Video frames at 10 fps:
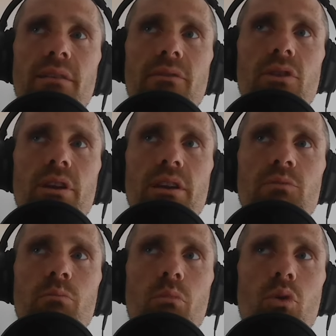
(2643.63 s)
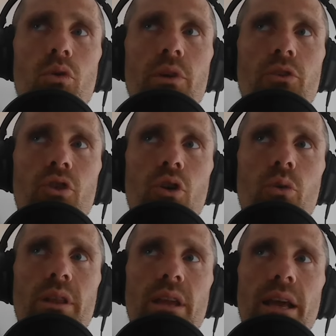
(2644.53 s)
I feel like it's more been
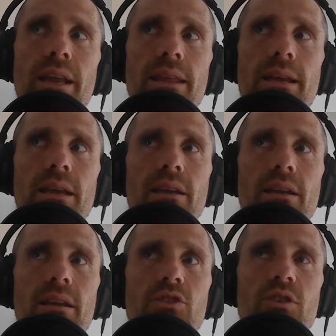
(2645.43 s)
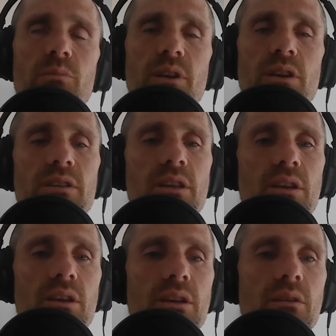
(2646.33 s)
growing than anything just because of
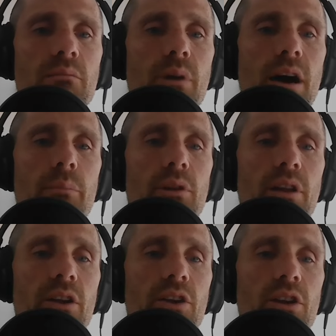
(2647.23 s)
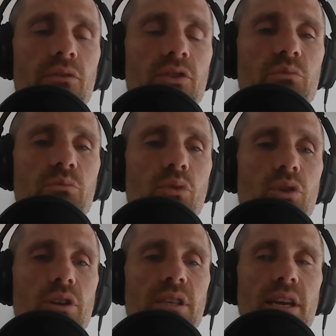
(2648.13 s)
the popularity of the
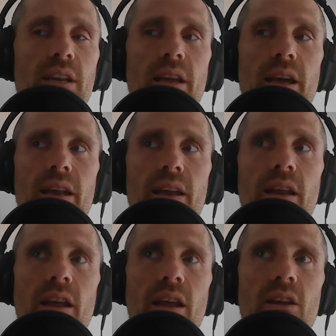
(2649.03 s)
sport. And then